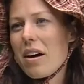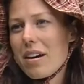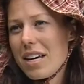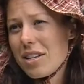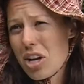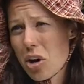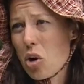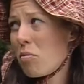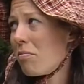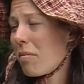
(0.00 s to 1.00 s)
He's not
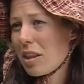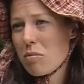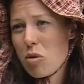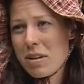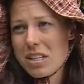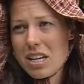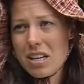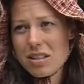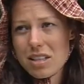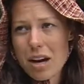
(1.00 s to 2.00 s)
home at the moment.
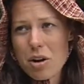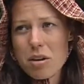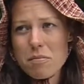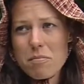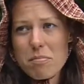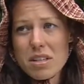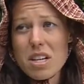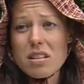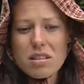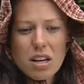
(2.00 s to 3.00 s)
He's out on
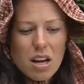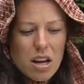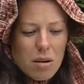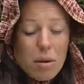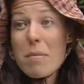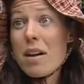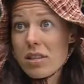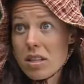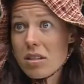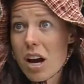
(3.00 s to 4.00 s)
business. But Maeve
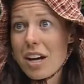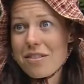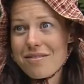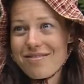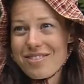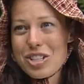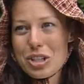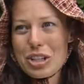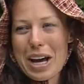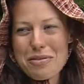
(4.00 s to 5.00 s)
is inside.
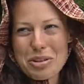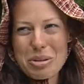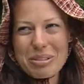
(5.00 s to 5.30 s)
She'll look after you.